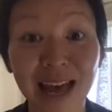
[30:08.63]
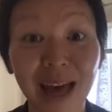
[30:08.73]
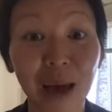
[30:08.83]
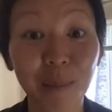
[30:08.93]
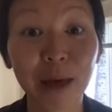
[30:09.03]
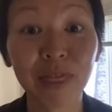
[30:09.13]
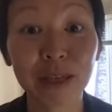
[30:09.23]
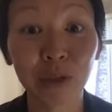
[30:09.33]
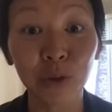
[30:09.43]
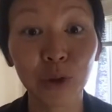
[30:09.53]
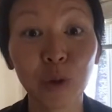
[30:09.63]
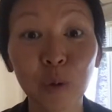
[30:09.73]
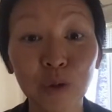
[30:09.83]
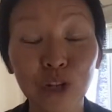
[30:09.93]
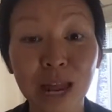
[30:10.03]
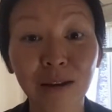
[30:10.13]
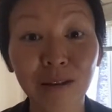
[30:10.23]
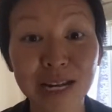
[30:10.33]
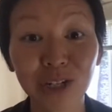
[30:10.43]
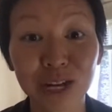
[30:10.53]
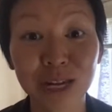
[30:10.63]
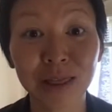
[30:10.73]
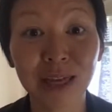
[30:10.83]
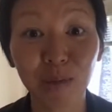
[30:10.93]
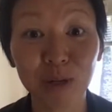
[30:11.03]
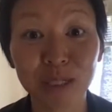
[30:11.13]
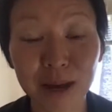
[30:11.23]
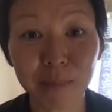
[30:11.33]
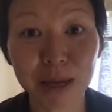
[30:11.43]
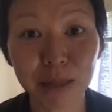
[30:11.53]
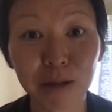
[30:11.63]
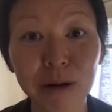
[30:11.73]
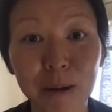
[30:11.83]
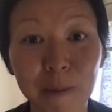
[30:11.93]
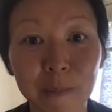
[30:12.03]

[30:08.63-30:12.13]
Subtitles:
about this new generation that was coming through.